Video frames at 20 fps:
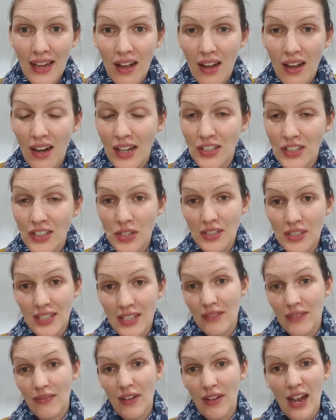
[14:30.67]
I like to use it,
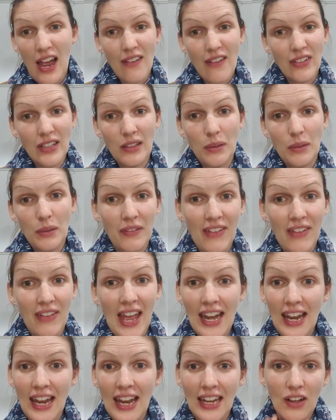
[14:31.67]
if I have a little bit of a
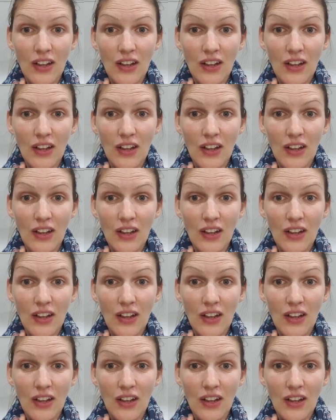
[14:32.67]
headache,